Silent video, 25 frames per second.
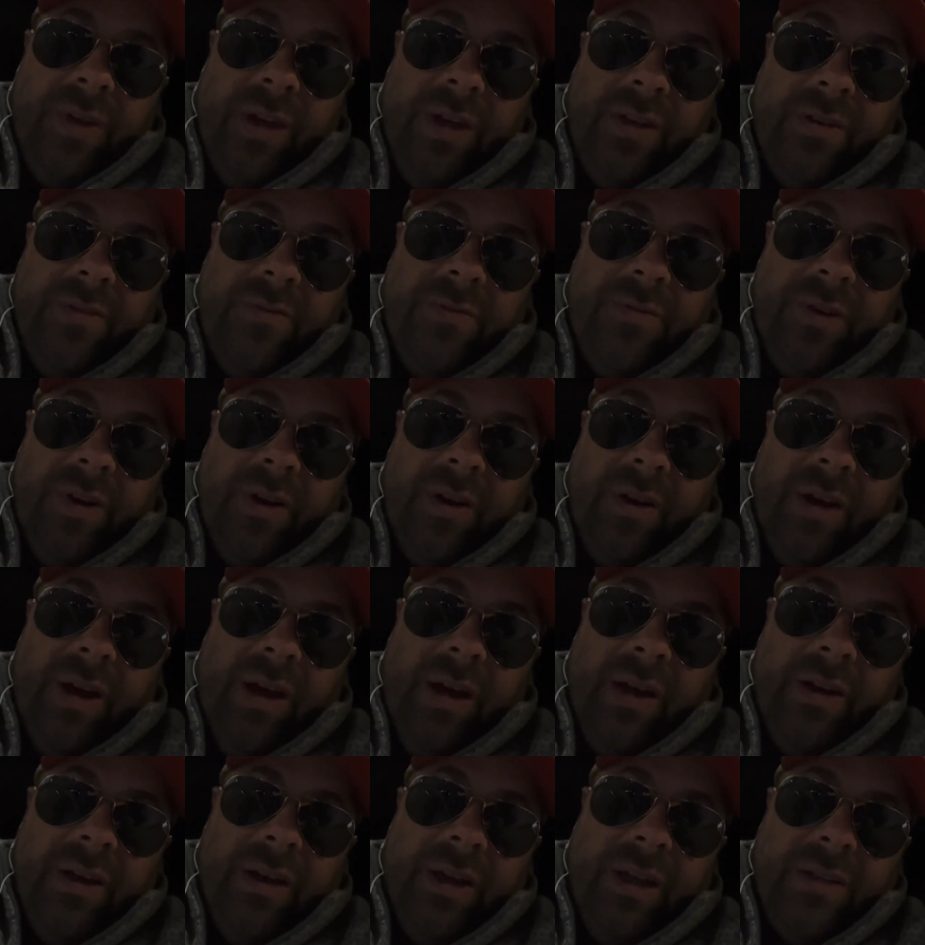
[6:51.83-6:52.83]
Need to figure
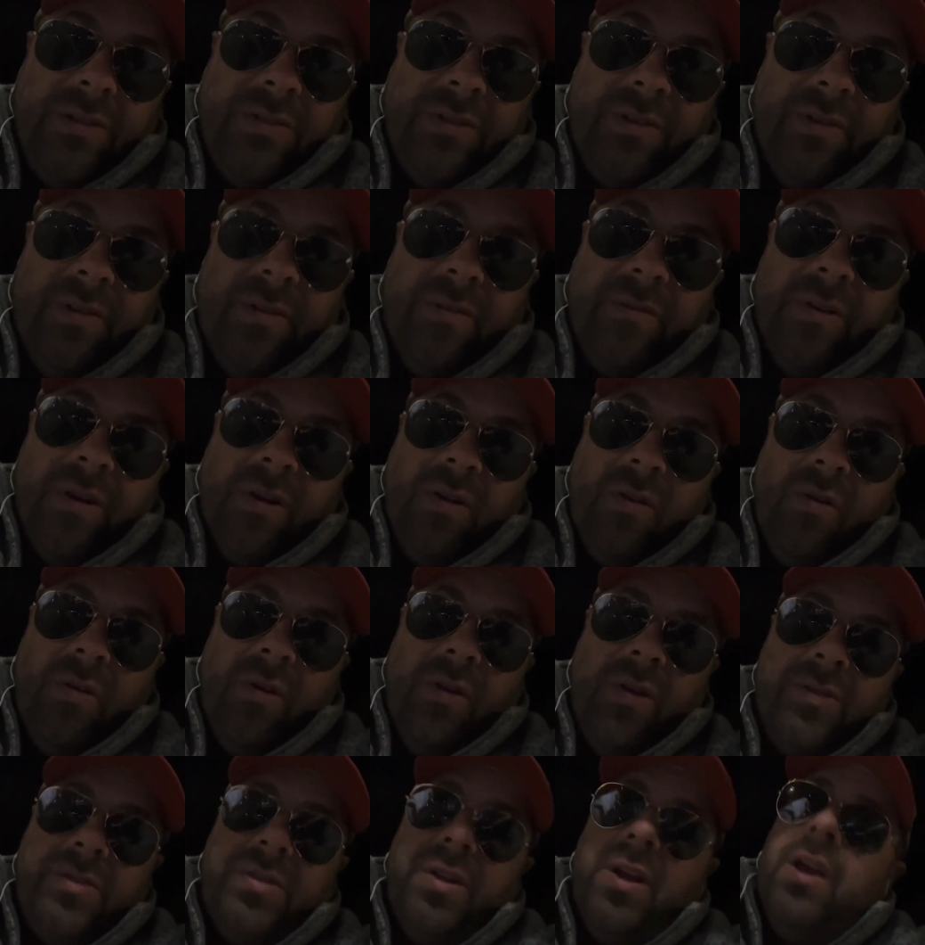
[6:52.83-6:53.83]
out an answer out of our
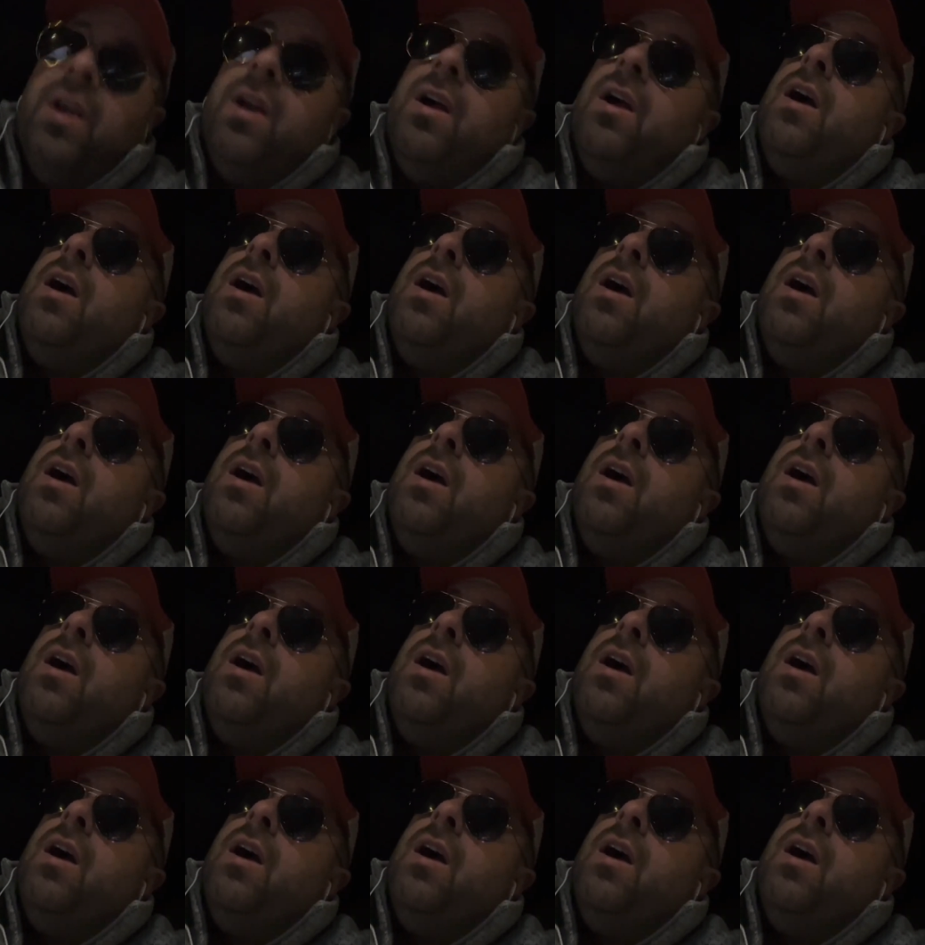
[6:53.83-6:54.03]
corners.